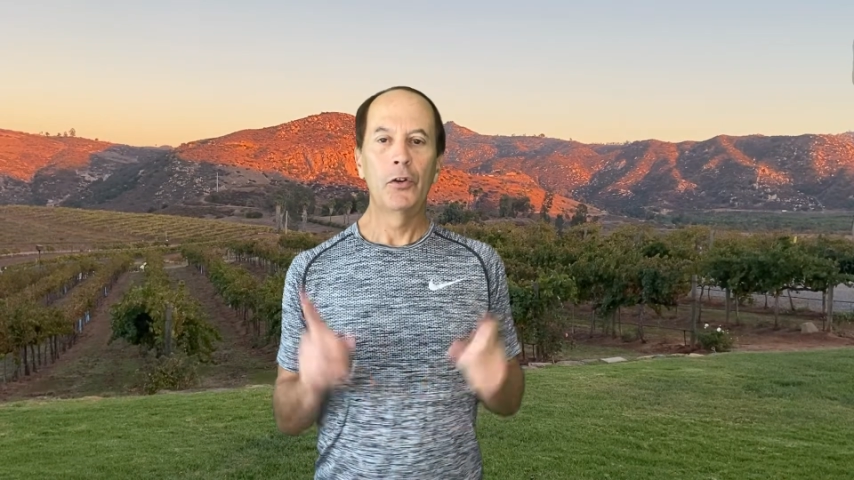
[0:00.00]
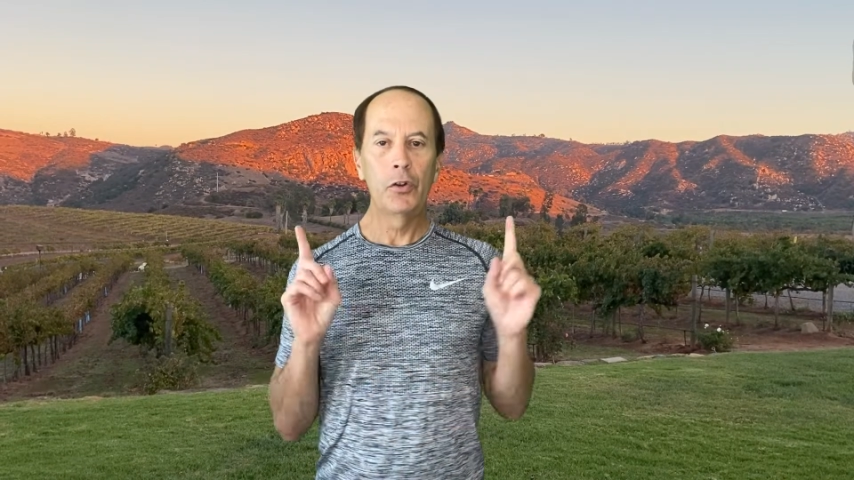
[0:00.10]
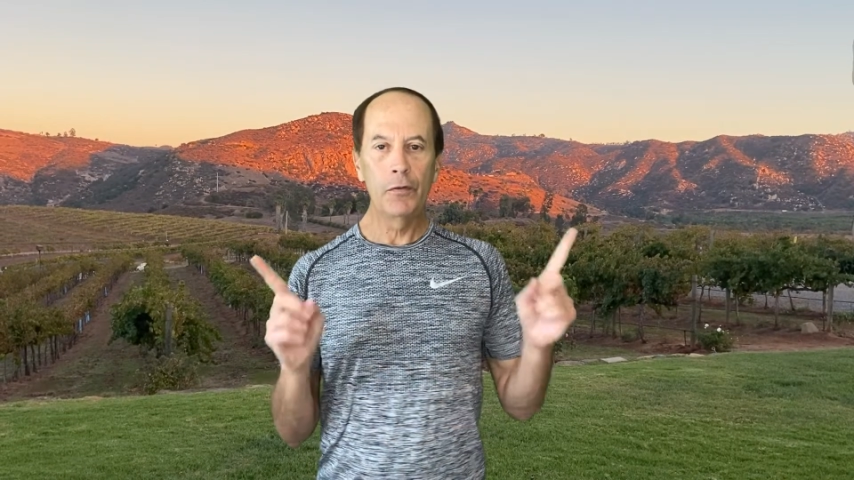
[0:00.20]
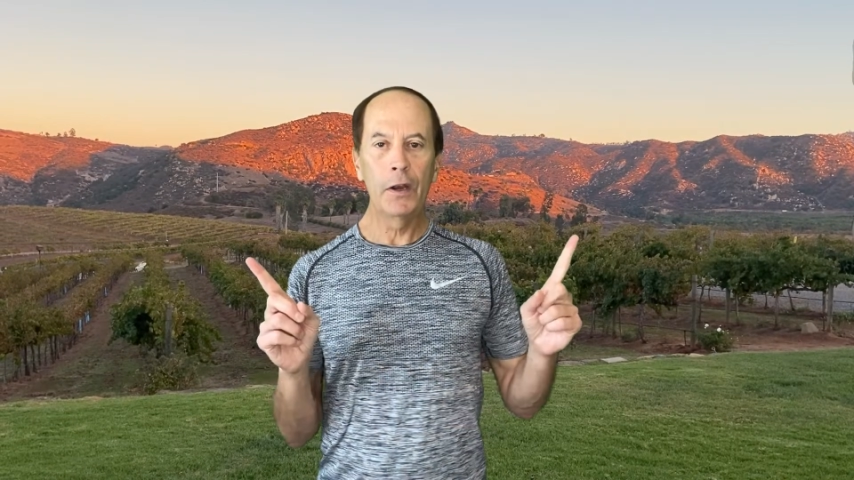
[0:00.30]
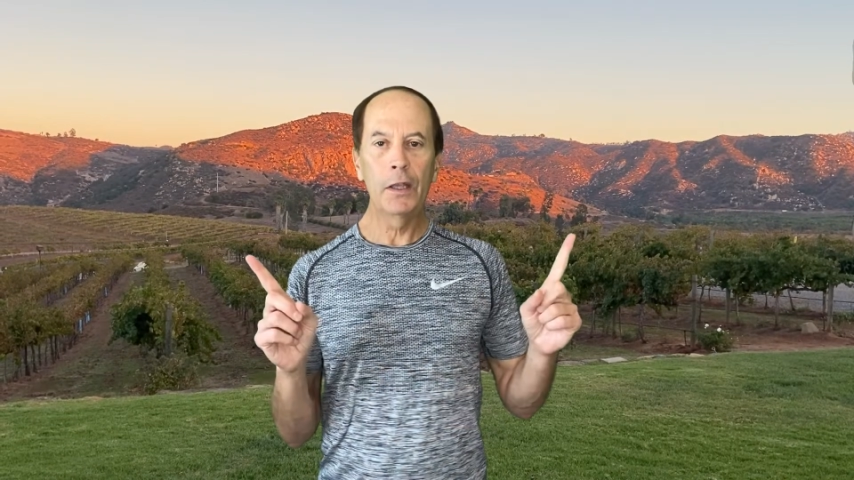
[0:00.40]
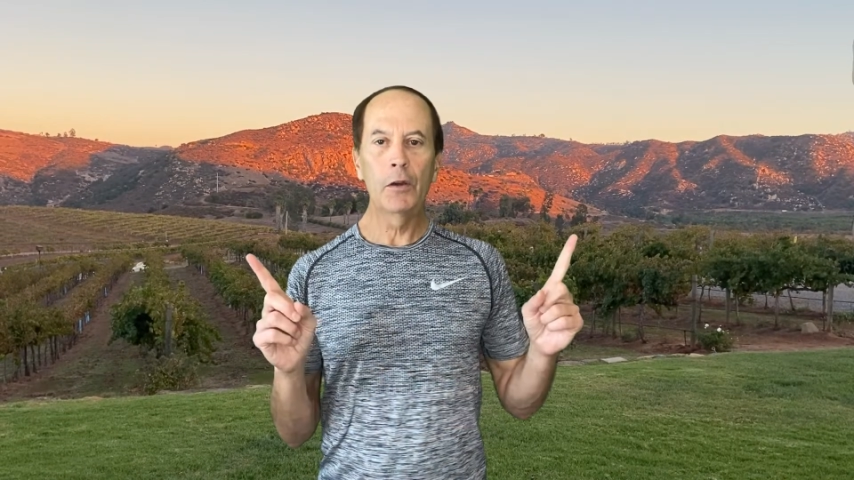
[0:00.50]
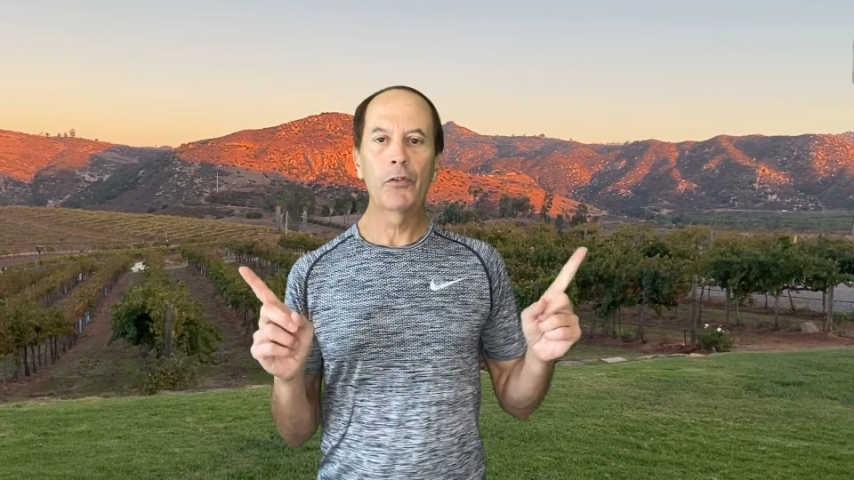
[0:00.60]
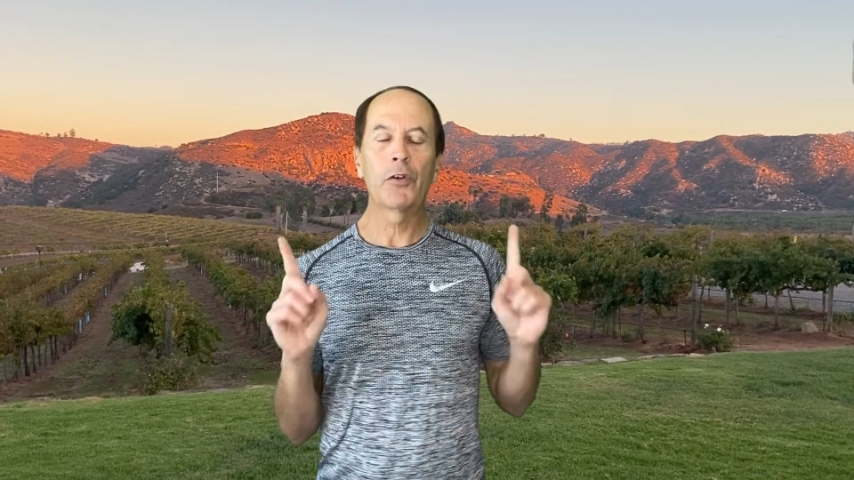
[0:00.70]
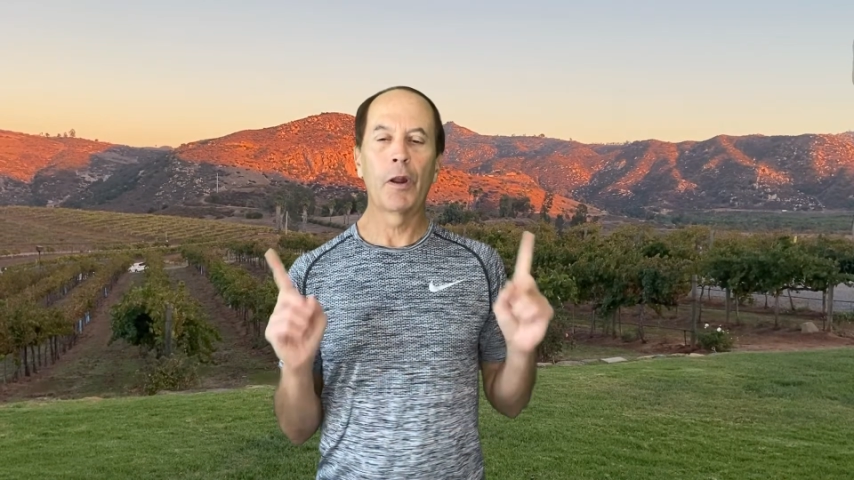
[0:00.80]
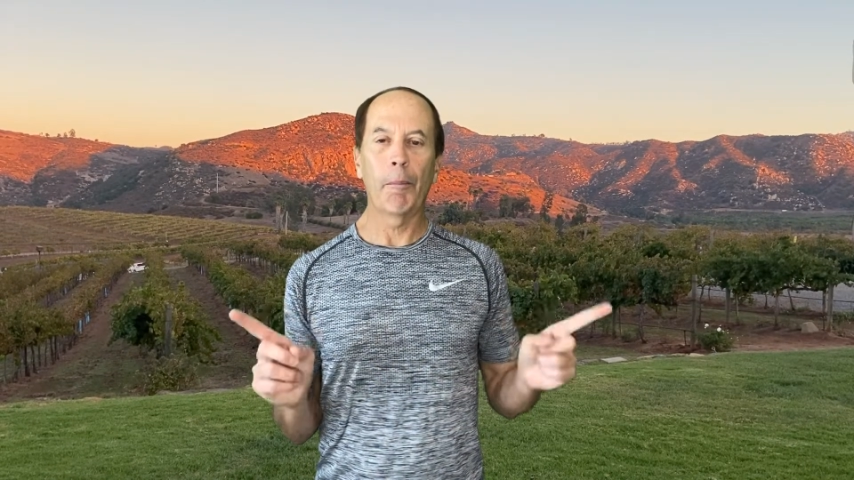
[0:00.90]
2 videos
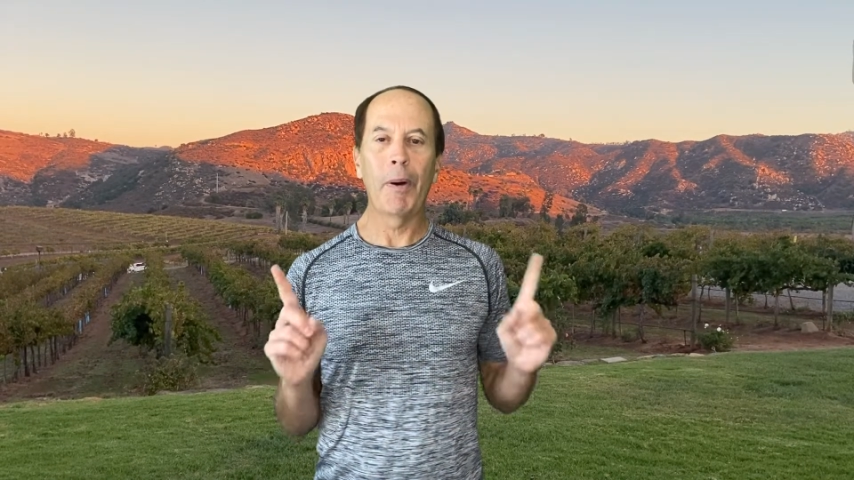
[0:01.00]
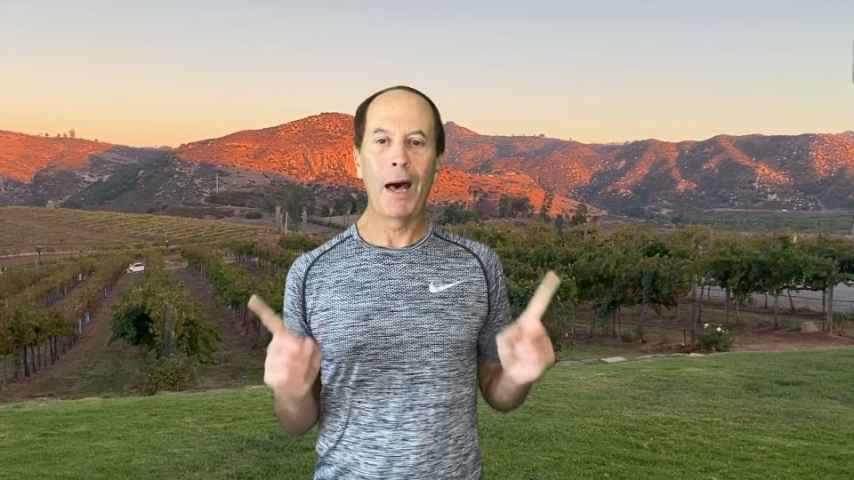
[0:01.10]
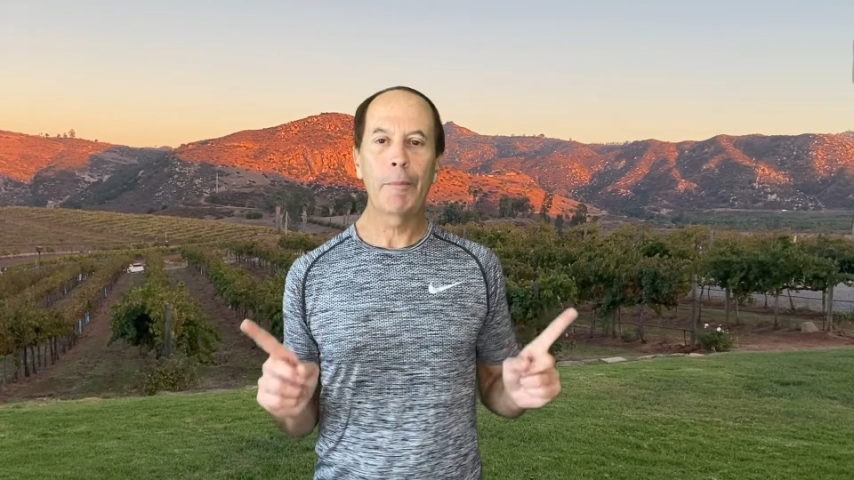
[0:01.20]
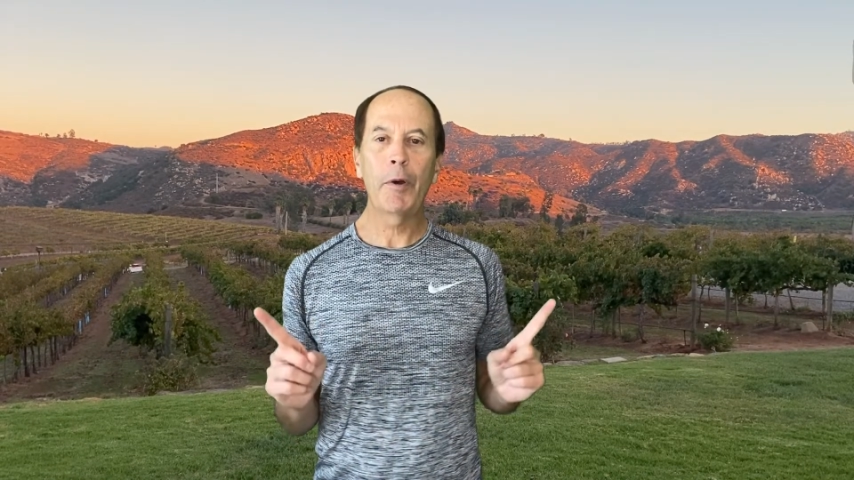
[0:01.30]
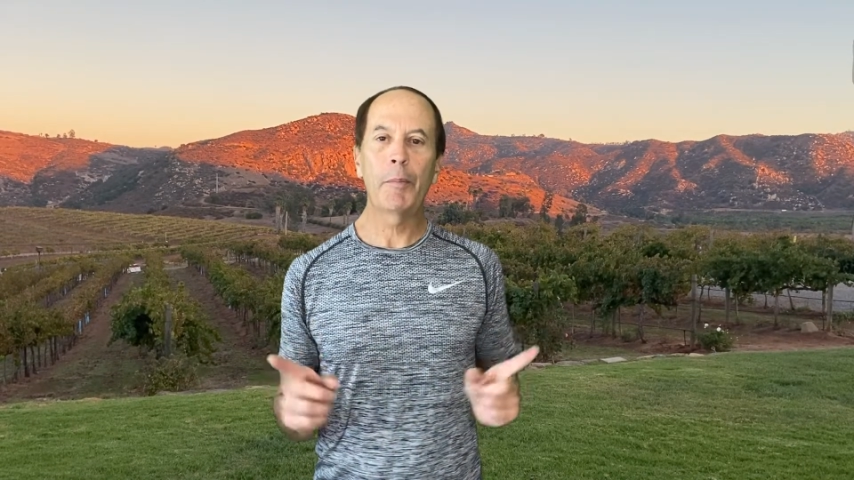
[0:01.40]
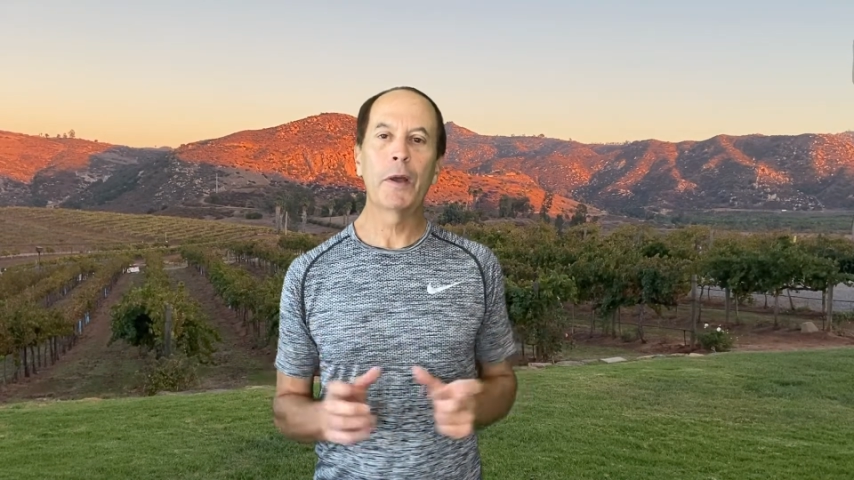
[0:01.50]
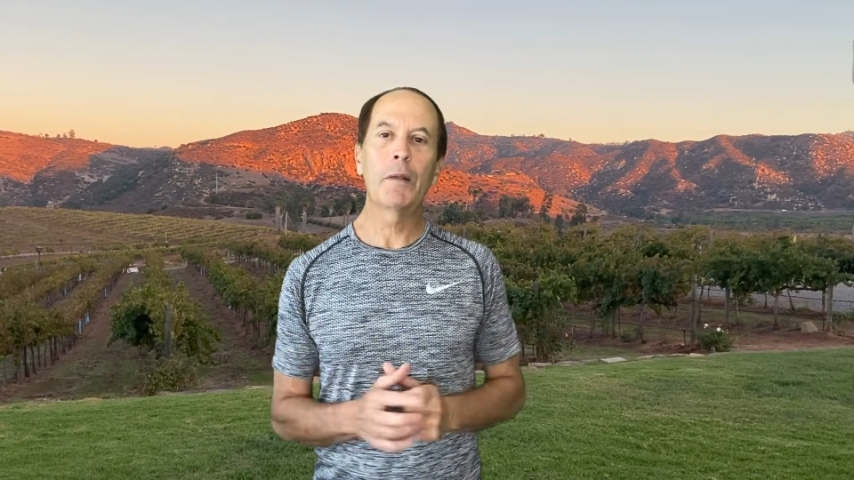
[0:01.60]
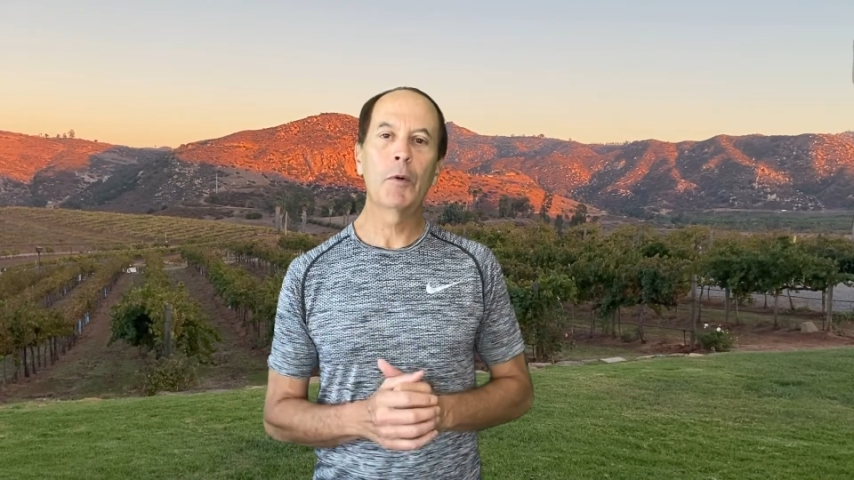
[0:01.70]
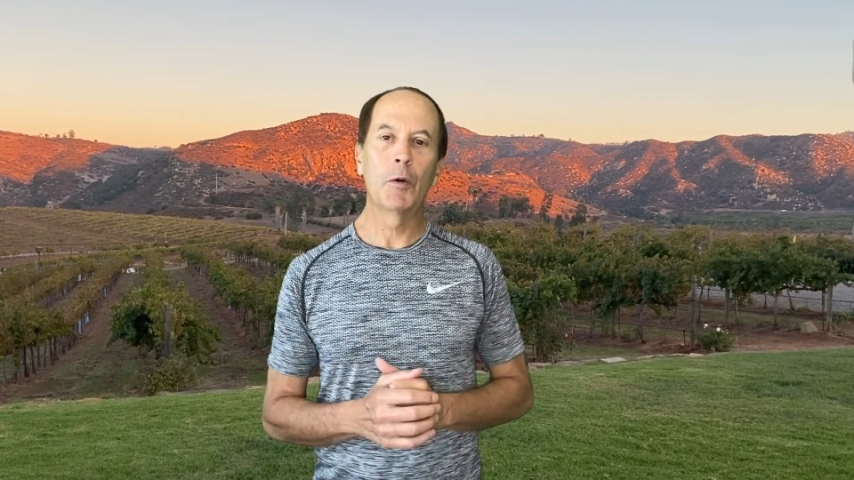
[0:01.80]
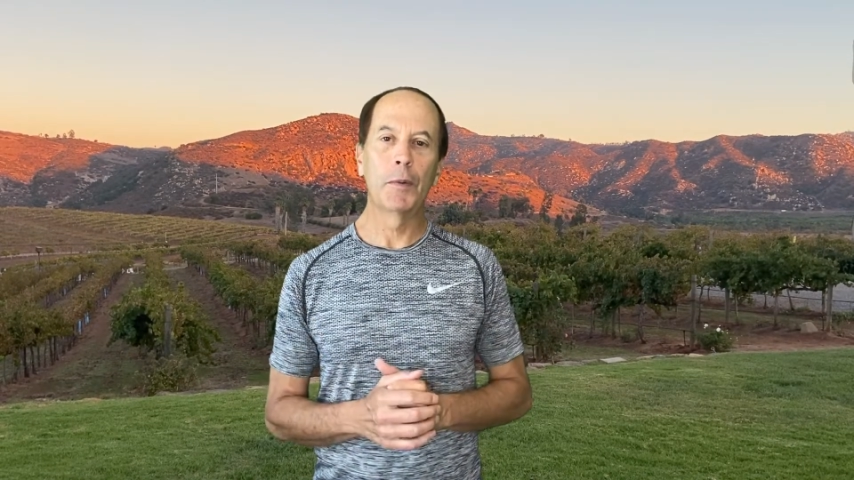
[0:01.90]
are going to pop up any
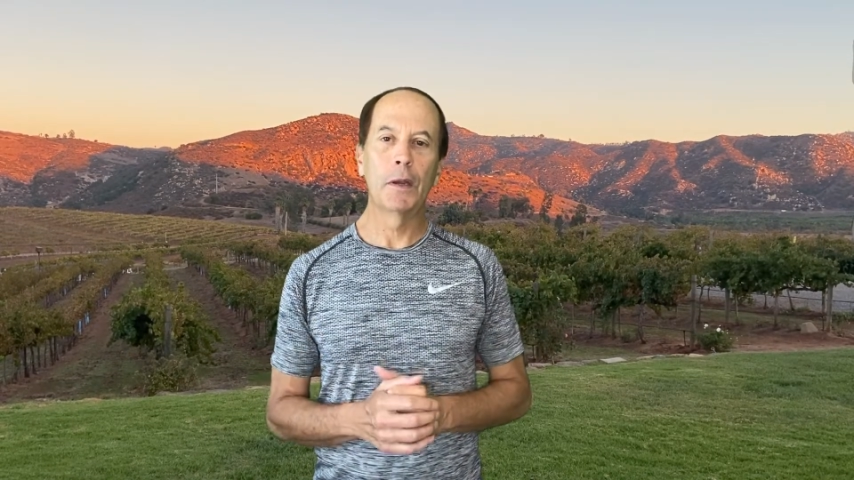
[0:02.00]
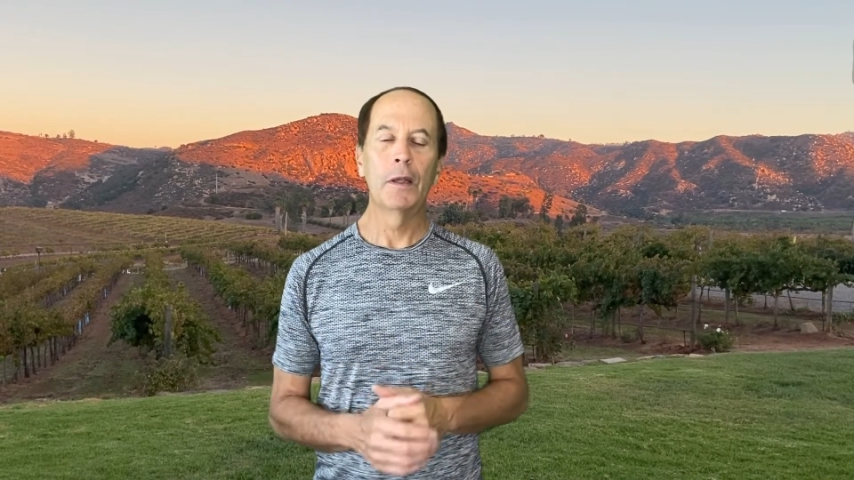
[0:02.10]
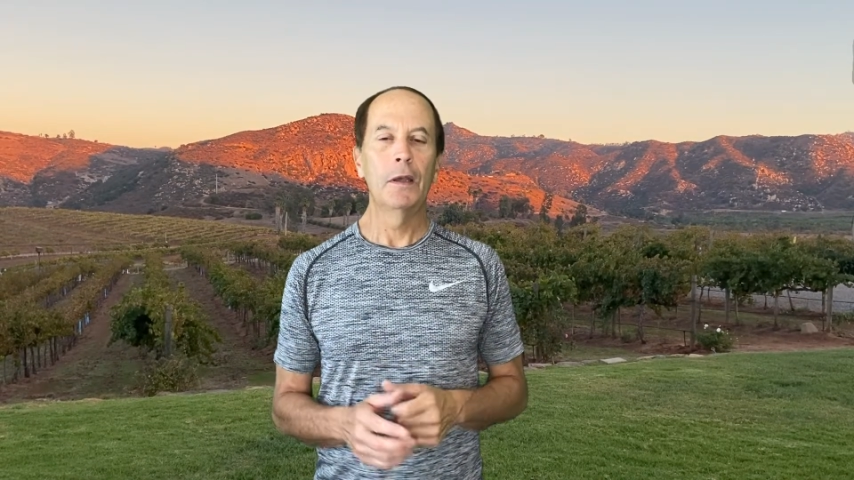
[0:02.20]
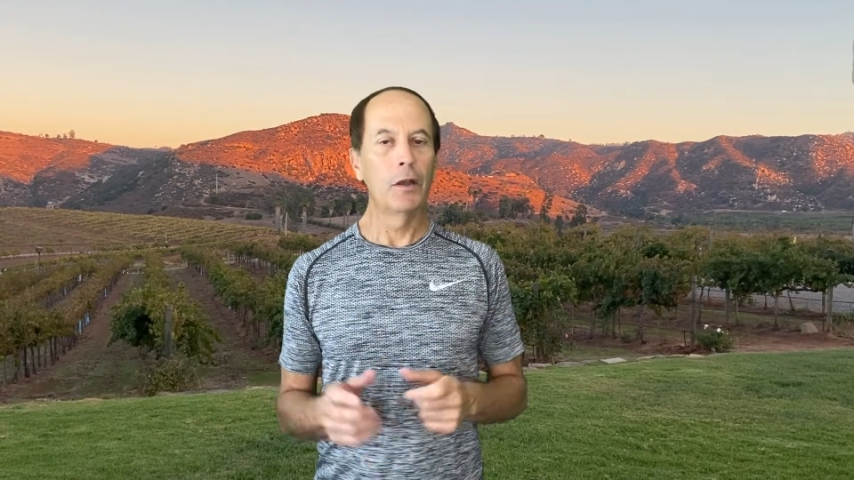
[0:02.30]
moment,